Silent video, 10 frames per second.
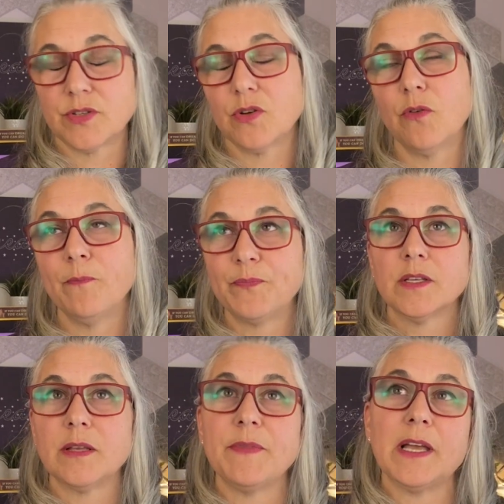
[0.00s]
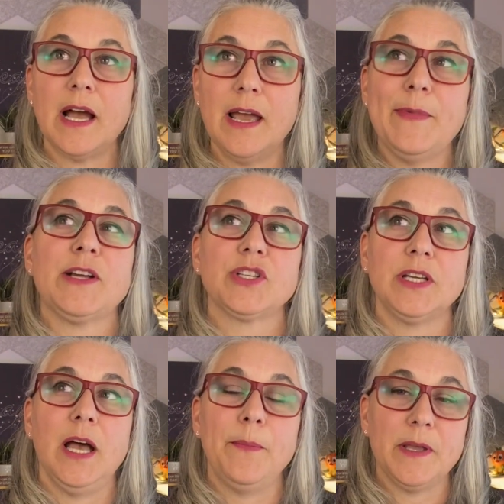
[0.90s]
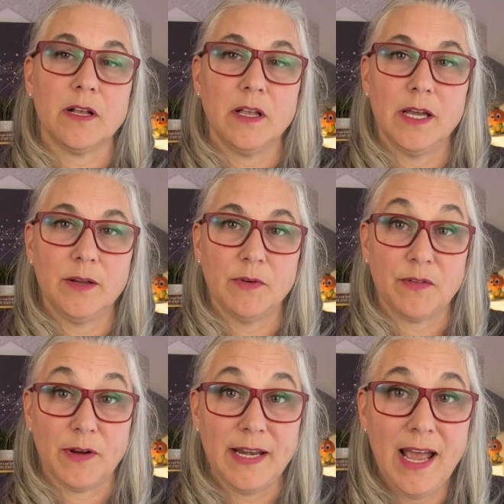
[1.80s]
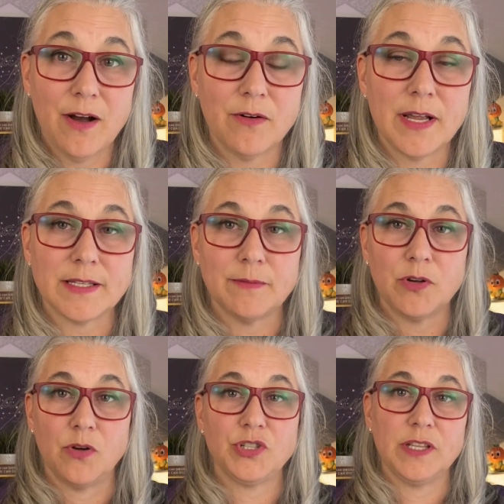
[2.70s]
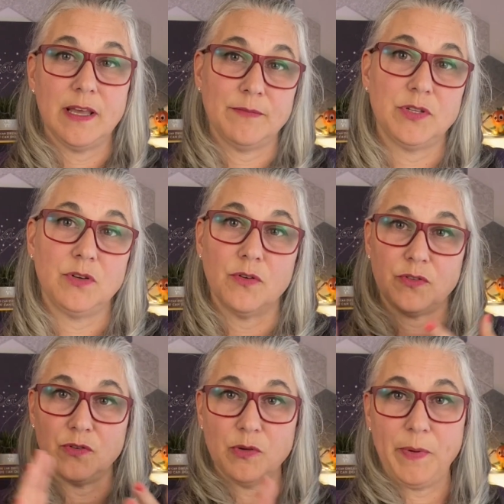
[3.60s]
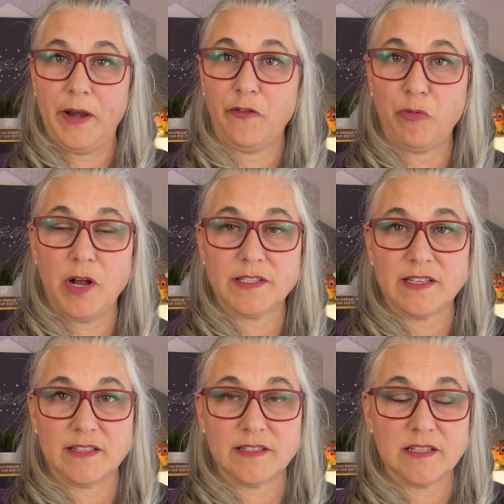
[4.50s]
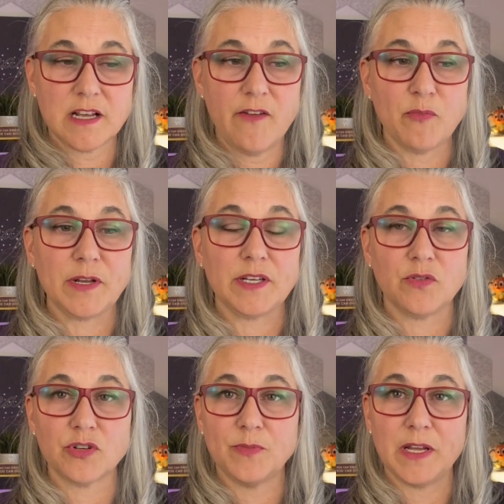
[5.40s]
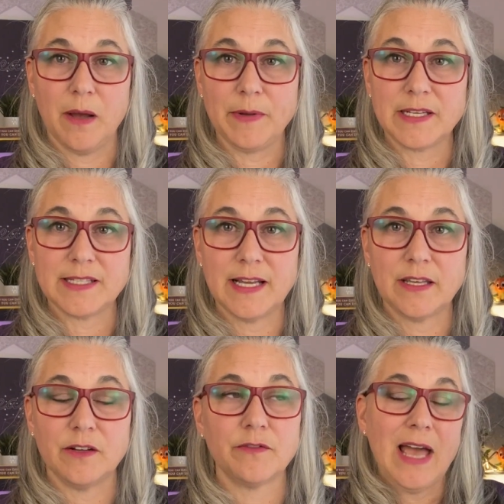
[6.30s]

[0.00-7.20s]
So something I am actually helping a client with right now is I'm coaching them to go through competitive processes in the government in order to become an executive.